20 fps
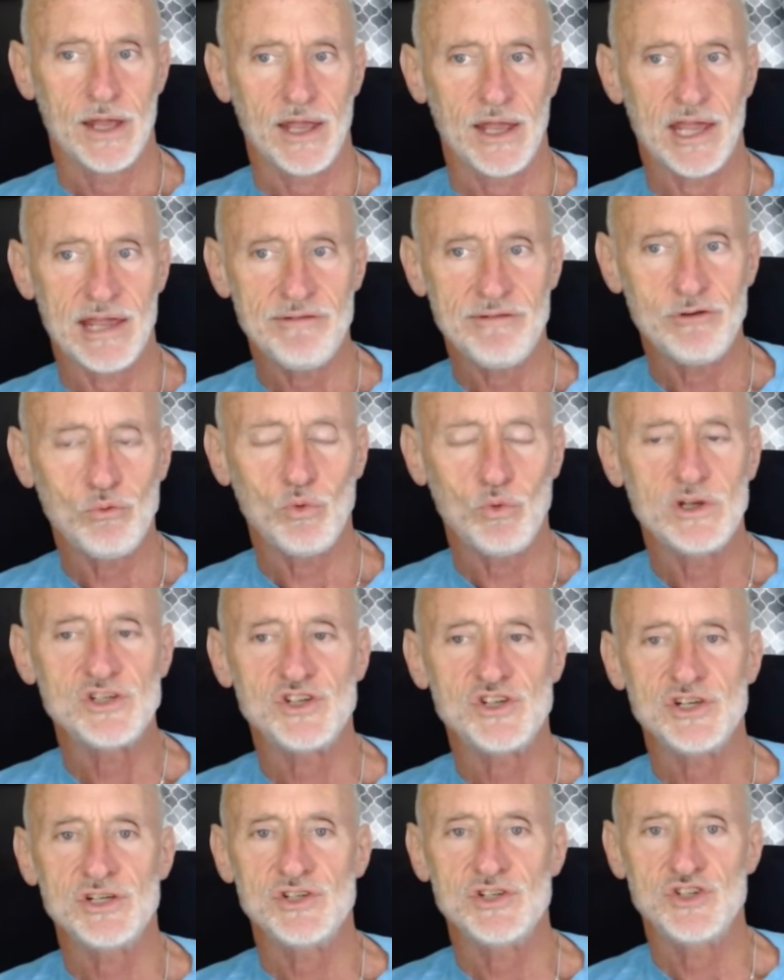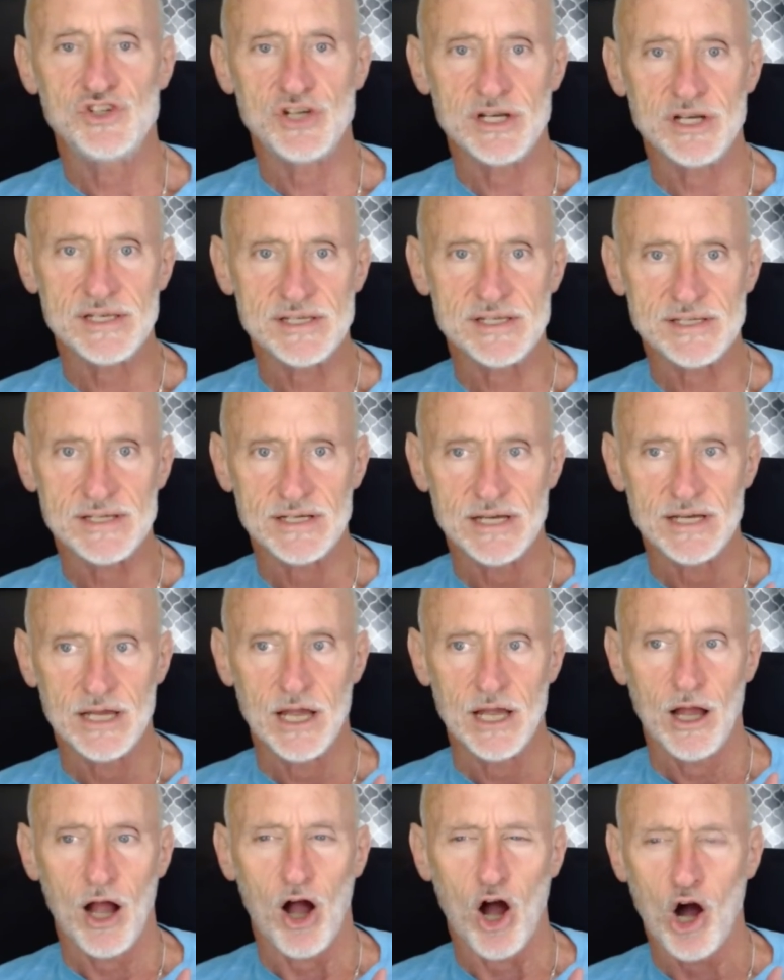Even when she's just
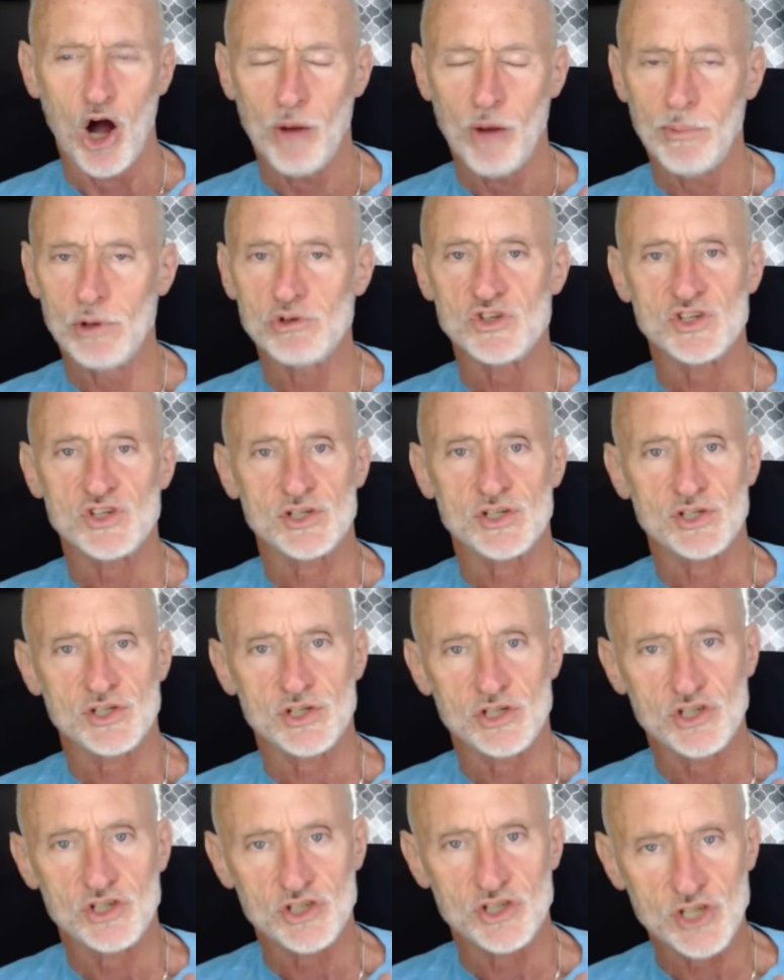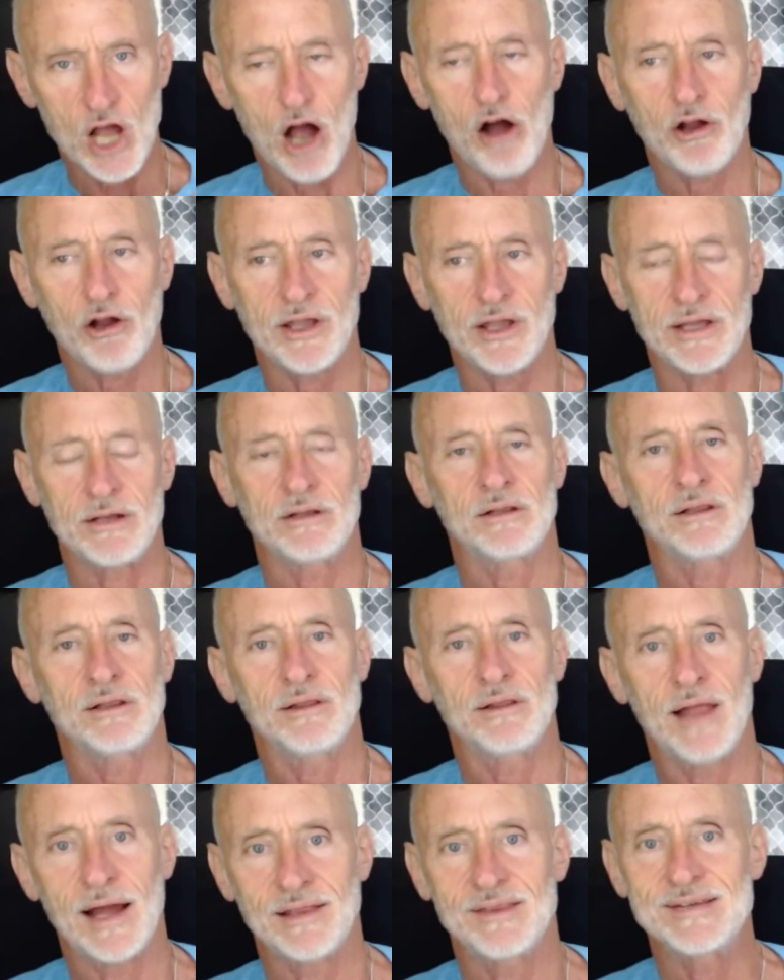almost talking
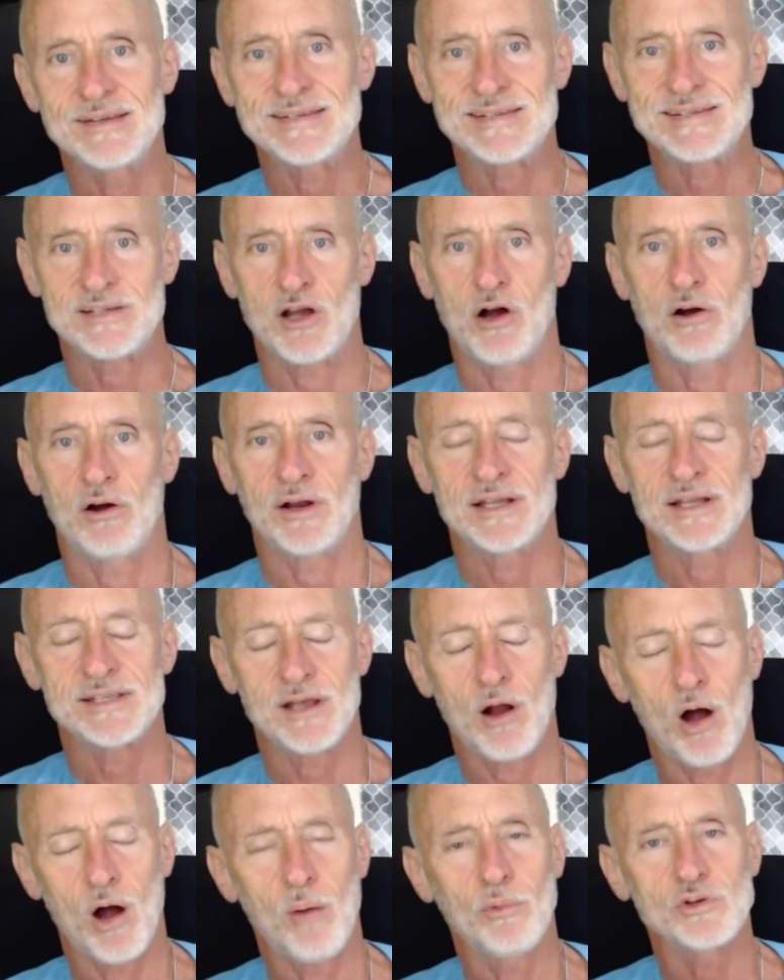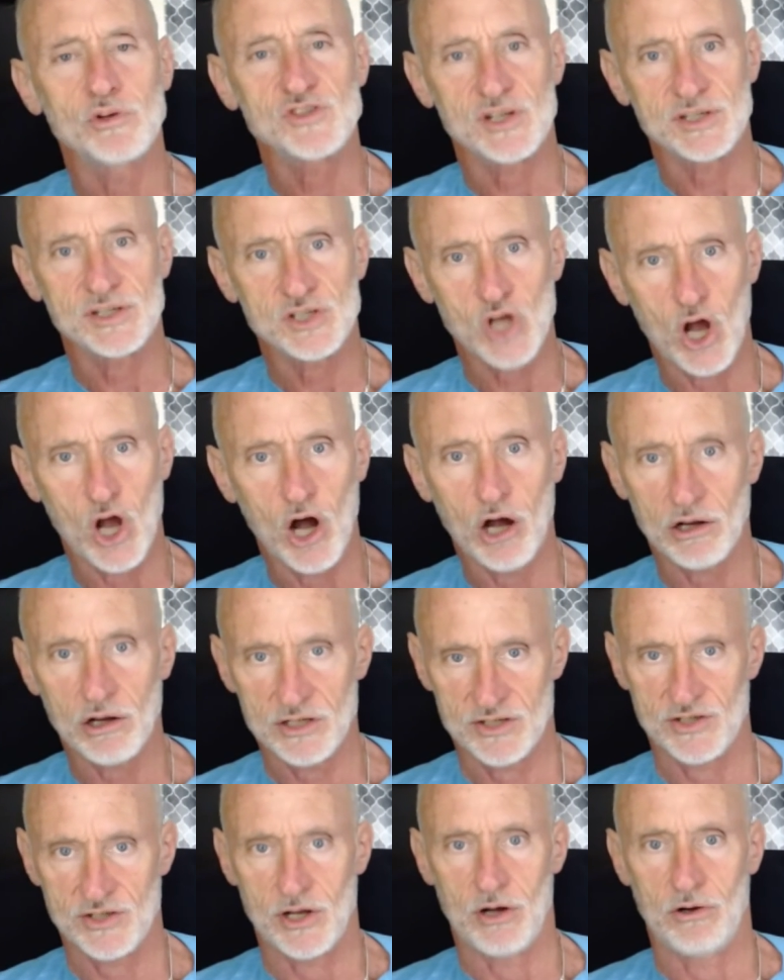like this song, it's almost a talk
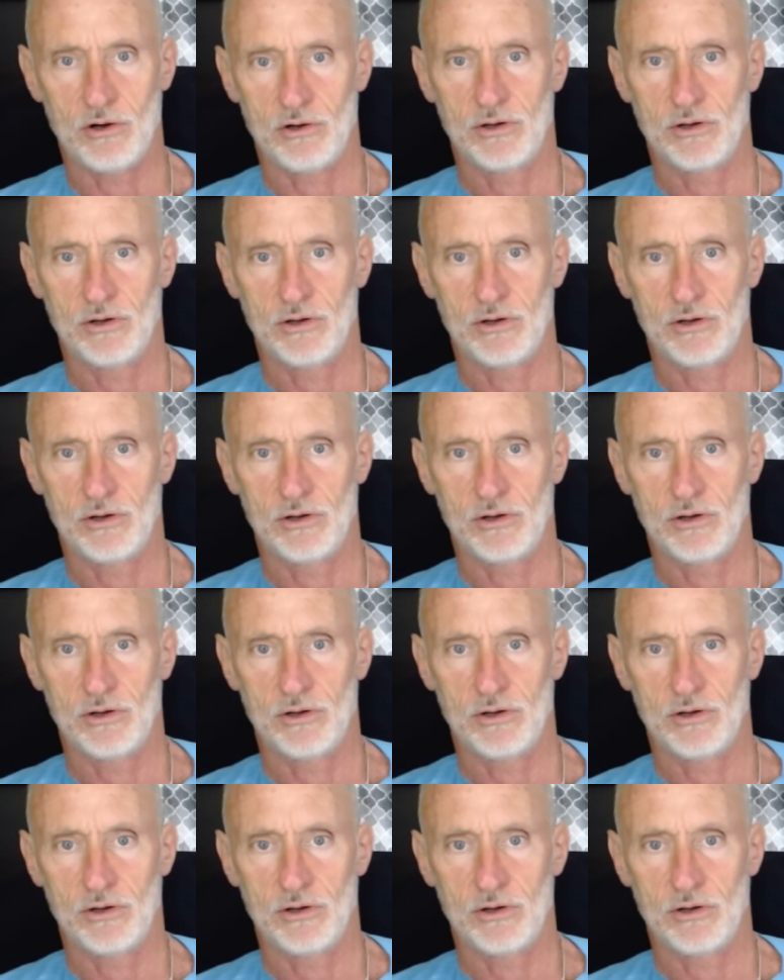song.